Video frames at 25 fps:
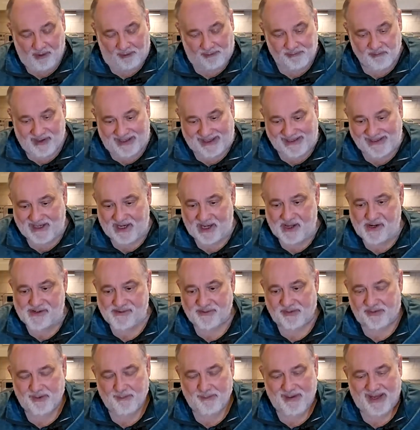ready to go
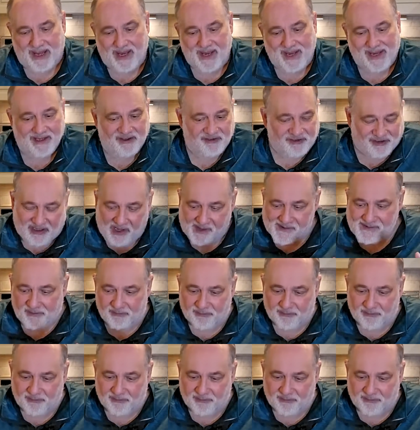with the mayonnaise.